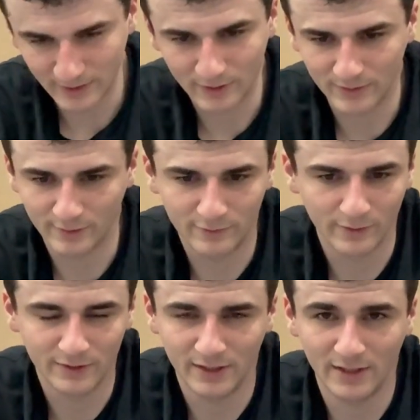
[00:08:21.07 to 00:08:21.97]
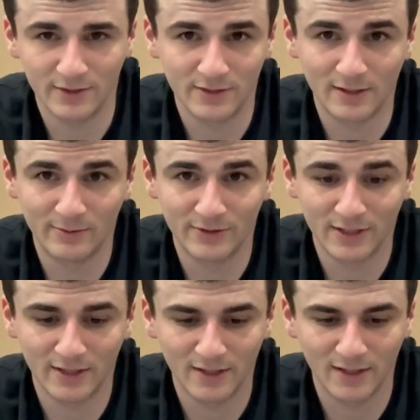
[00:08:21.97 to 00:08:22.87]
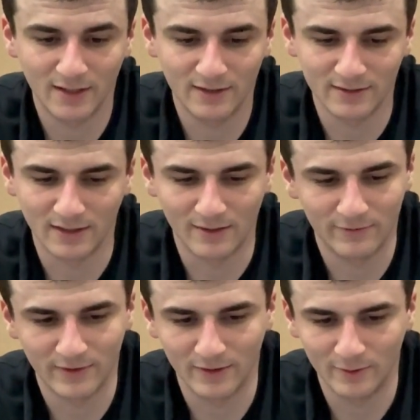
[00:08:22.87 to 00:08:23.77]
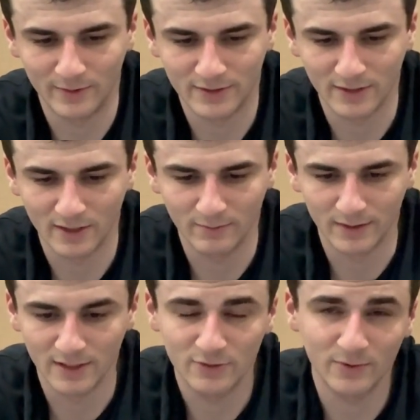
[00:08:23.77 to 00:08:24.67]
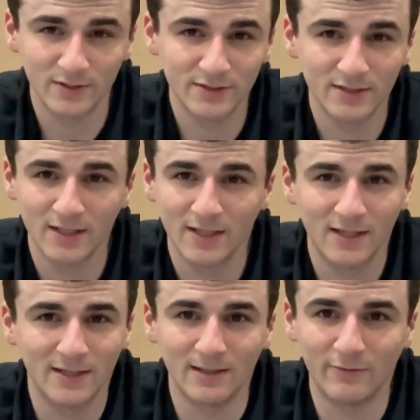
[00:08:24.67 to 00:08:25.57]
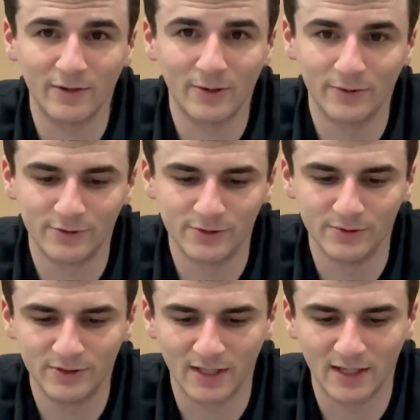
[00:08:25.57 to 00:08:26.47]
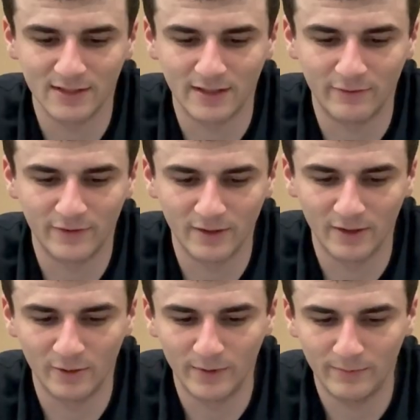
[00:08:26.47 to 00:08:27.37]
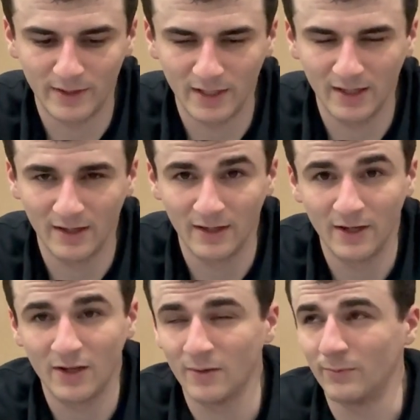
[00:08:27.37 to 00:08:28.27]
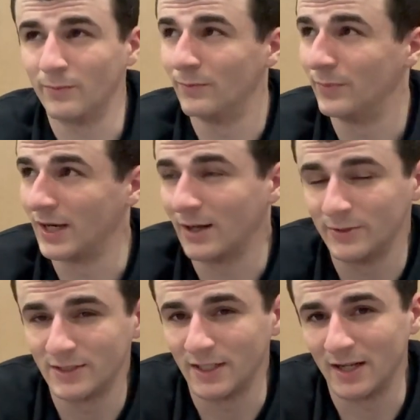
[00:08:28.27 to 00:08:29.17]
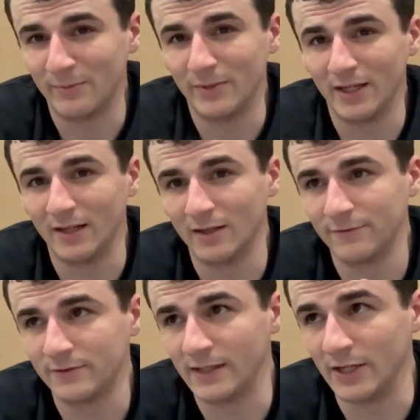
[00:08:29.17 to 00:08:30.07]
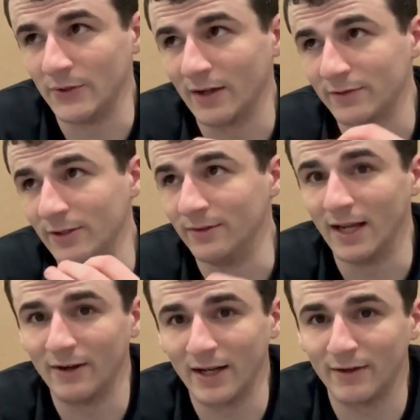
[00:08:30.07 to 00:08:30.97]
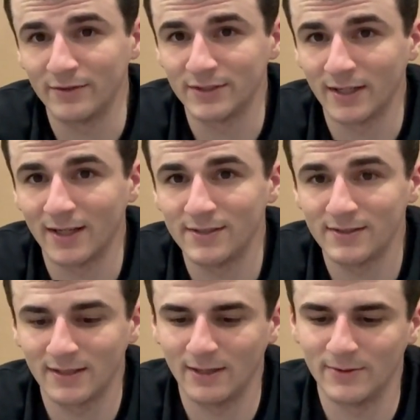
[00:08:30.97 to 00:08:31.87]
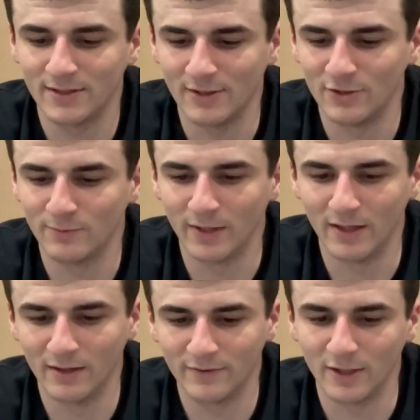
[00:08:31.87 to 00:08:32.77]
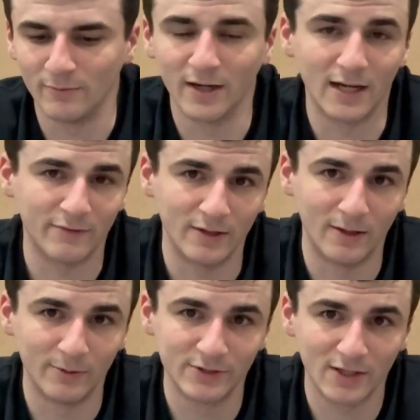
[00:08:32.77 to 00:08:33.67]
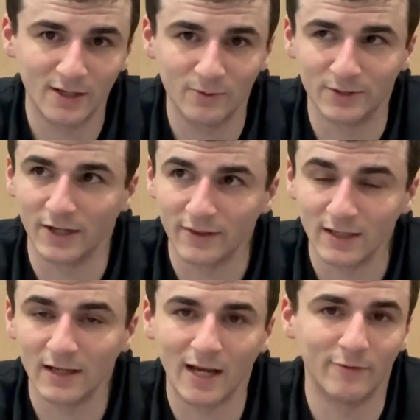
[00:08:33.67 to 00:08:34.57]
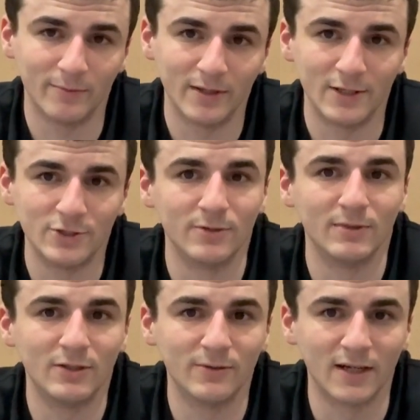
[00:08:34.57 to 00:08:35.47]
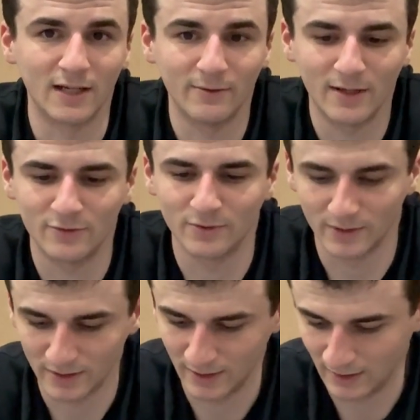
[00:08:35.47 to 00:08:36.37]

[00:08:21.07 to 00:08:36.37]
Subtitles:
going with the 14 and just double socking in because they fit a little bit snug, but these ones definitely go with their true size. They fit a little bit big, but I would say not big enough that you have to go down half a size. I would say just big enough that you might have to double sock, which I think everybody should be doing anyway. It's really